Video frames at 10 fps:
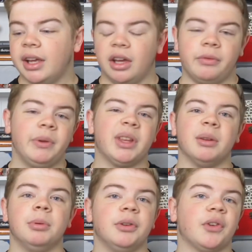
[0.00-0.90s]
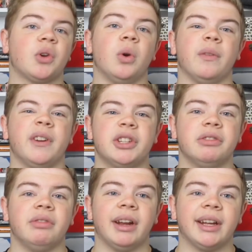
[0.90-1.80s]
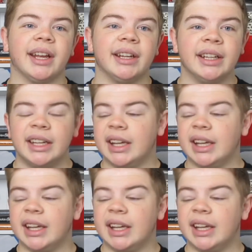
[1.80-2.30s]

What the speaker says: if we can improve our coefficient ranking,